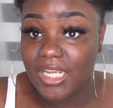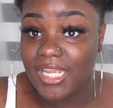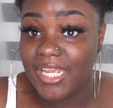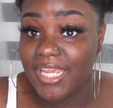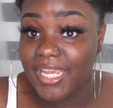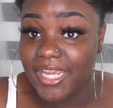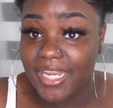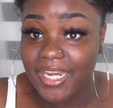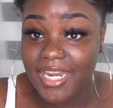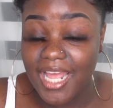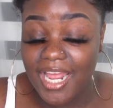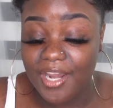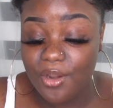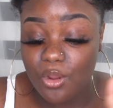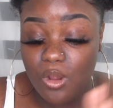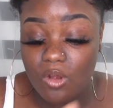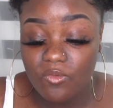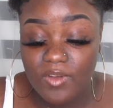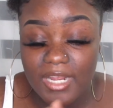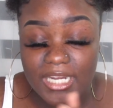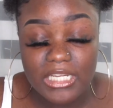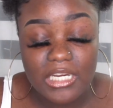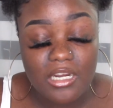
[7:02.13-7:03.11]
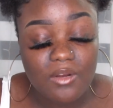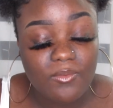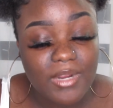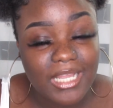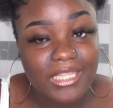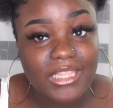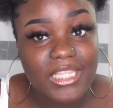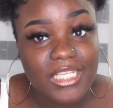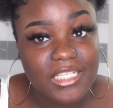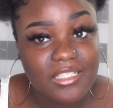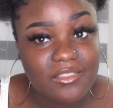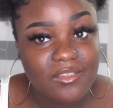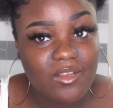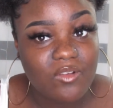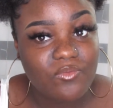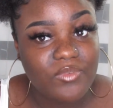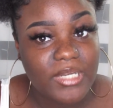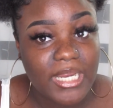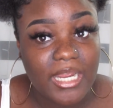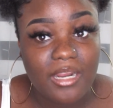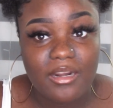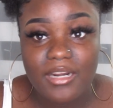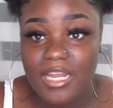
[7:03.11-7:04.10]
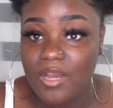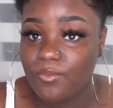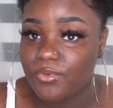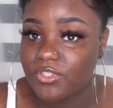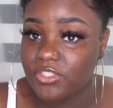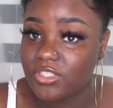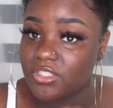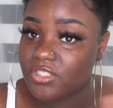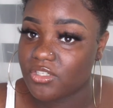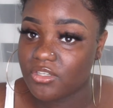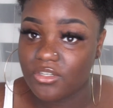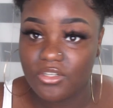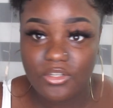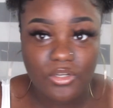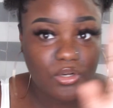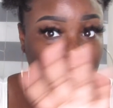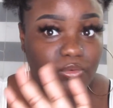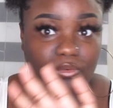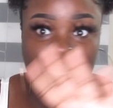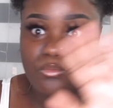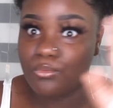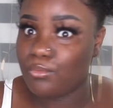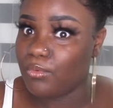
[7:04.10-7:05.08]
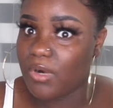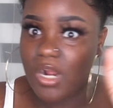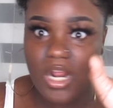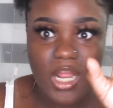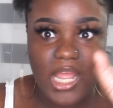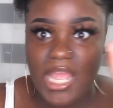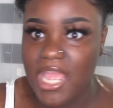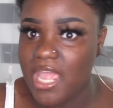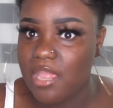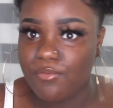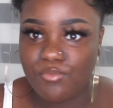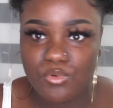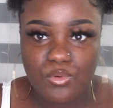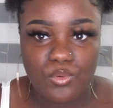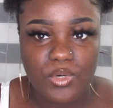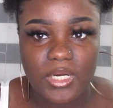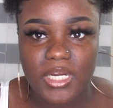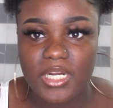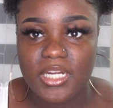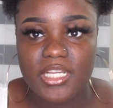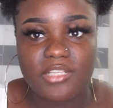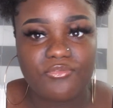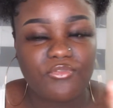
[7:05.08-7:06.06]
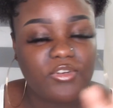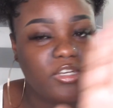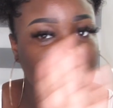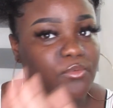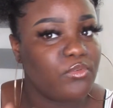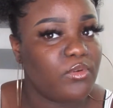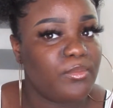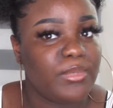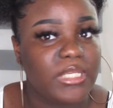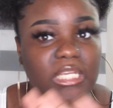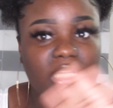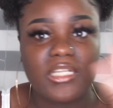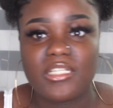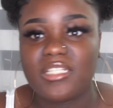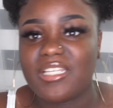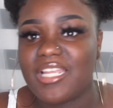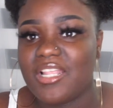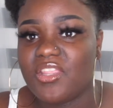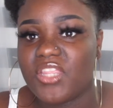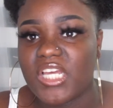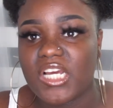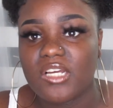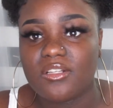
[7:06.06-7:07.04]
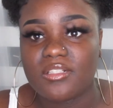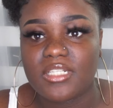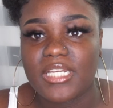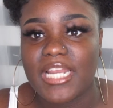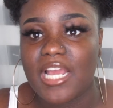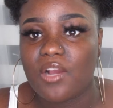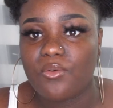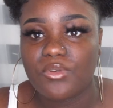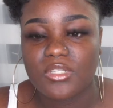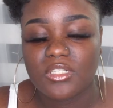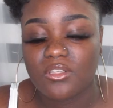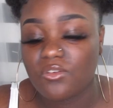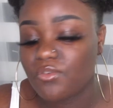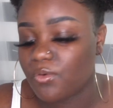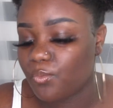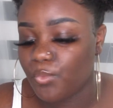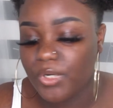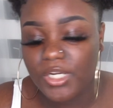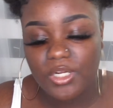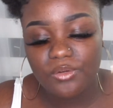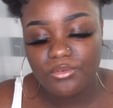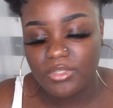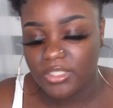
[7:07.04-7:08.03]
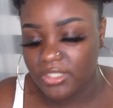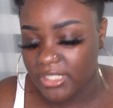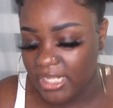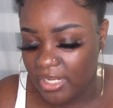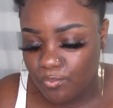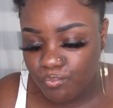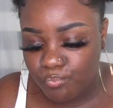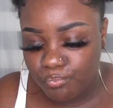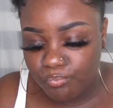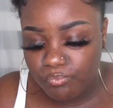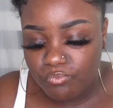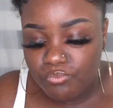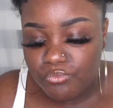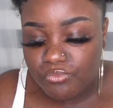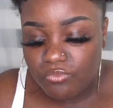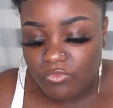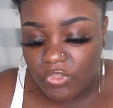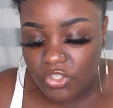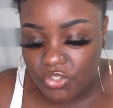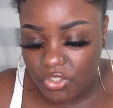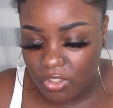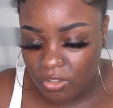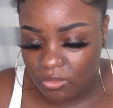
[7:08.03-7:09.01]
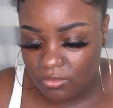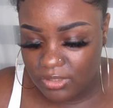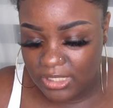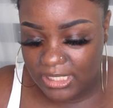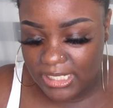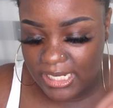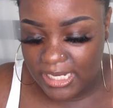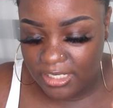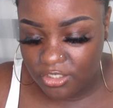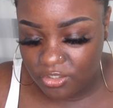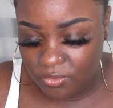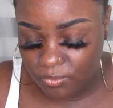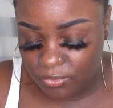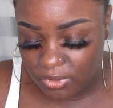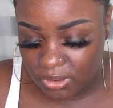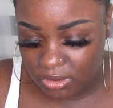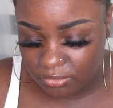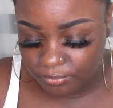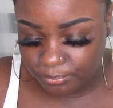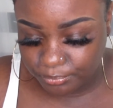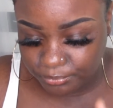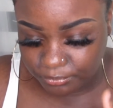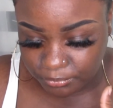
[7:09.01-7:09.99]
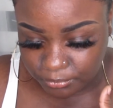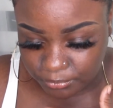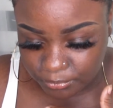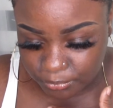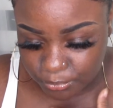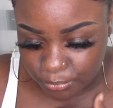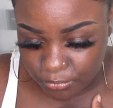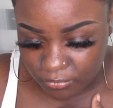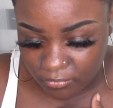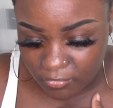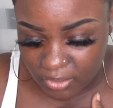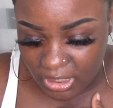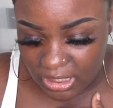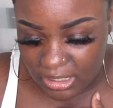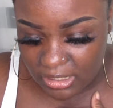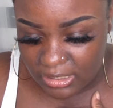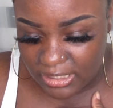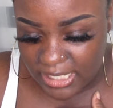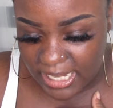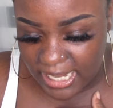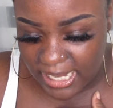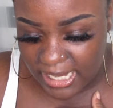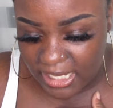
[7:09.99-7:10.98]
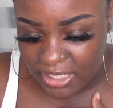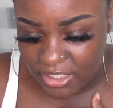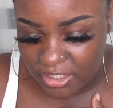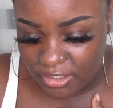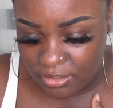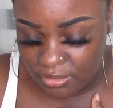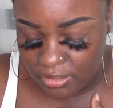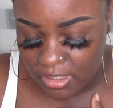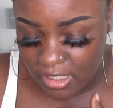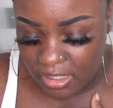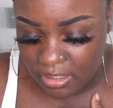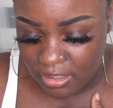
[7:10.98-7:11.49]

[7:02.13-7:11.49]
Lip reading: and I know if I didn't write this stuff down, I was just gonna go everywhere. This video would be 10,000 hours long. We don't need that. So the next one that I